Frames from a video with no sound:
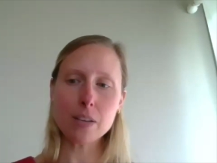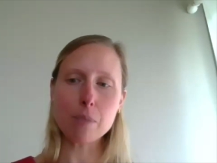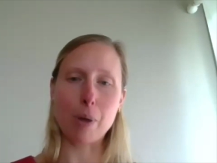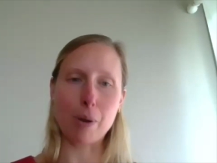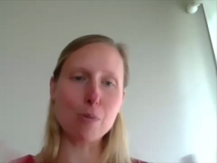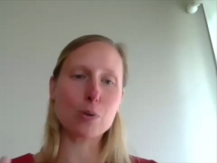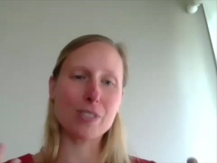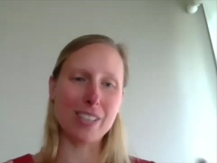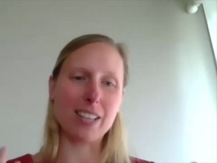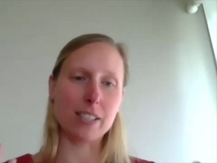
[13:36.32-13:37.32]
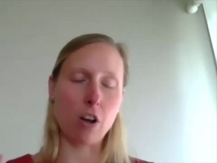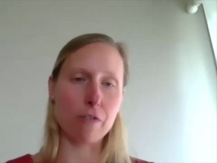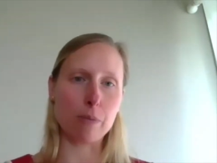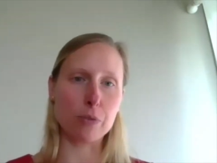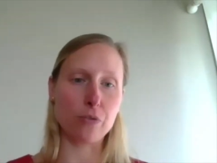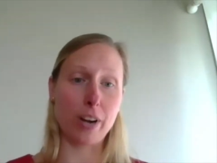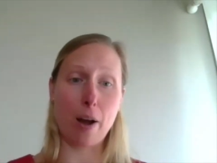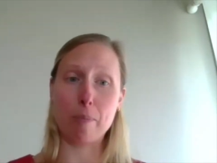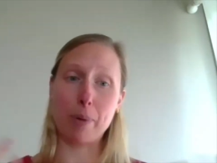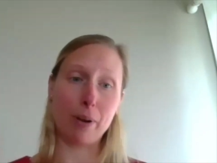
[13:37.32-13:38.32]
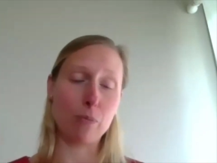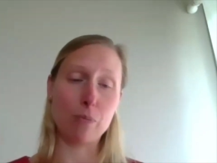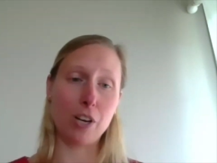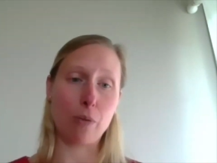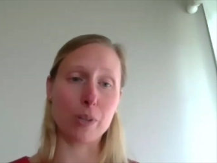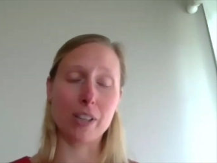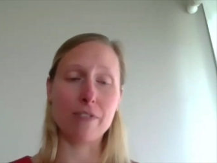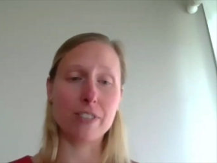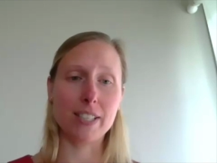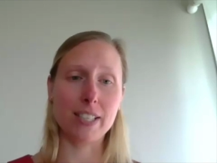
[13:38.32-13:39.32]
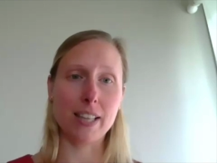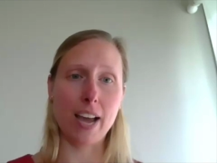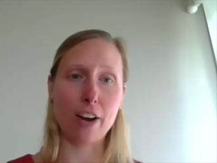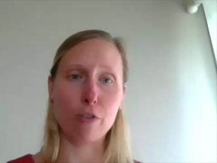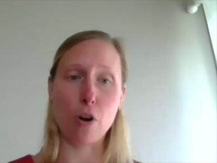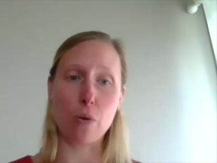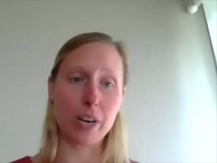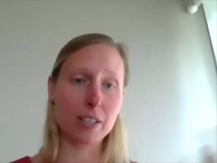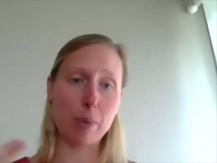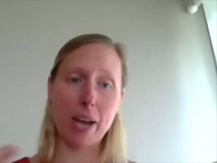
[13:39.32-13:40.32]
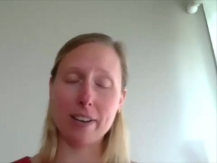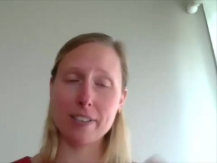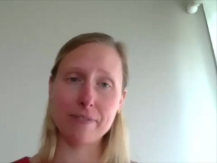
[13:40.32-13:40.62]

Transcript: but mostly it's law firms for now. But you know, would love to see that grow and expand.